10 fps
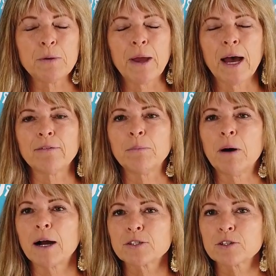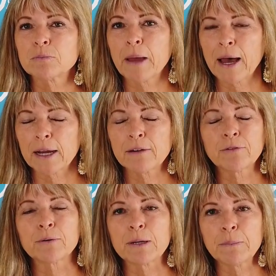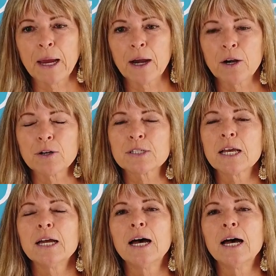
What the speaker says: You have a boxer bag for repairs,